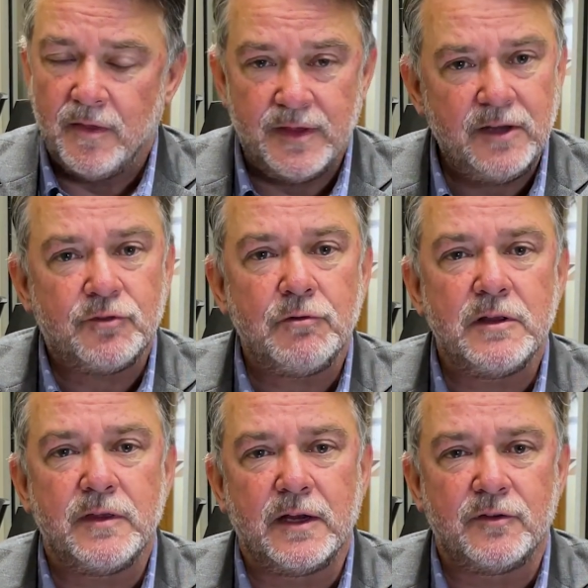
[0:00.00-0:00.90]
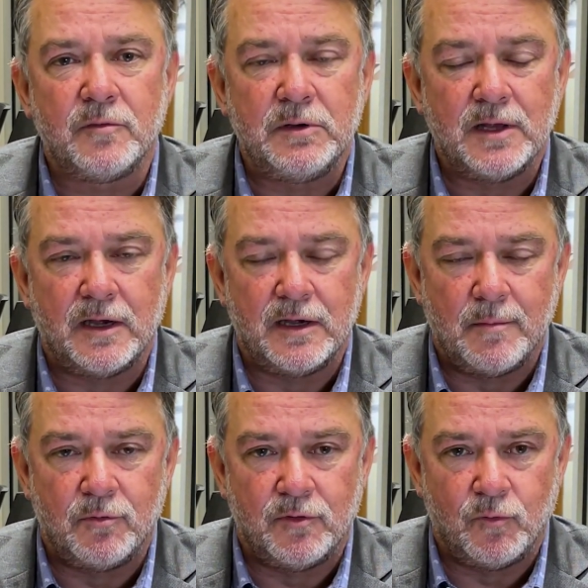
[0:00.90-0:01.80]
These three things can be done a
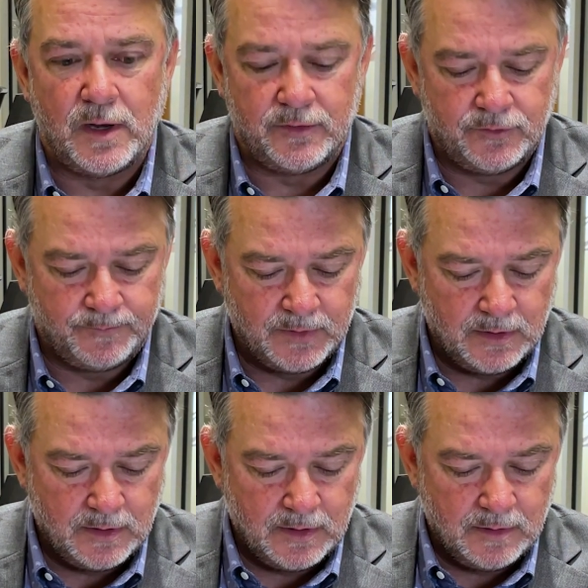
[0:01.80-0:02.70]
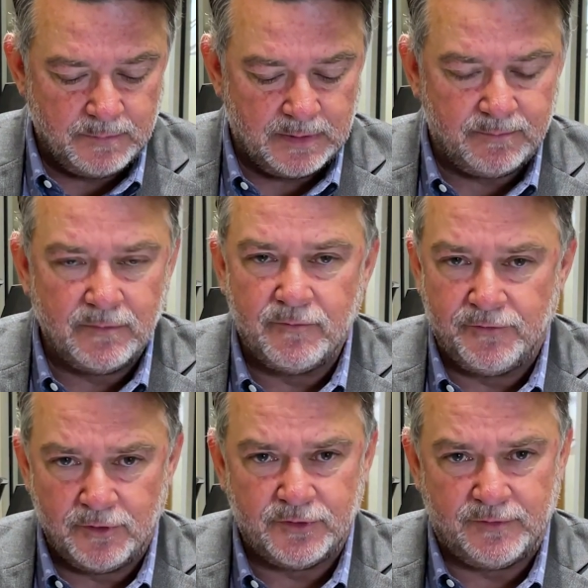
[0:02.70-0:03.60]
number of ways. But
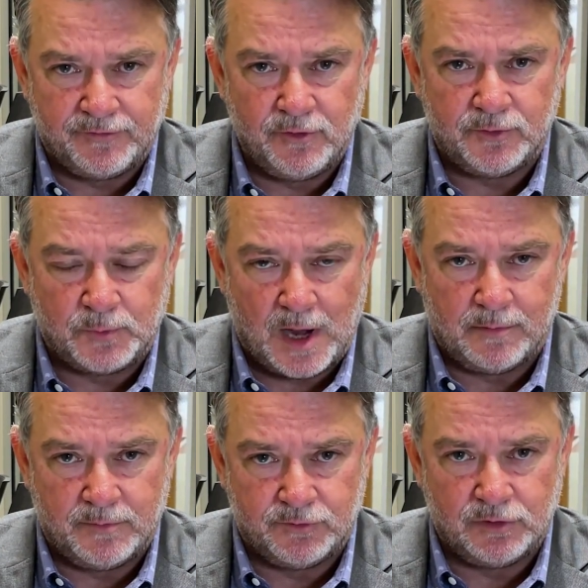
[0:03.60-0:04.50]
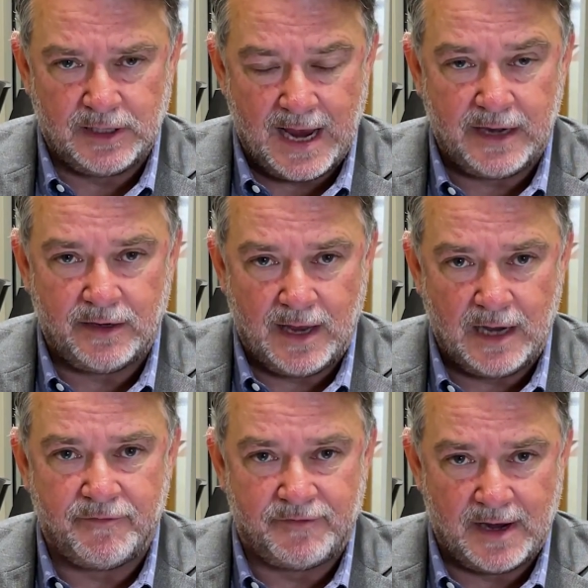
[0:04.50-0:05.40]
the first problem is really how
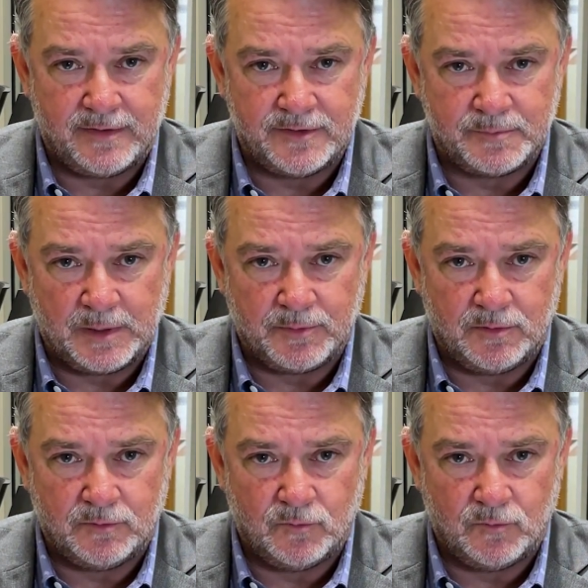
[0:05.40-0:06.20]
to find these people.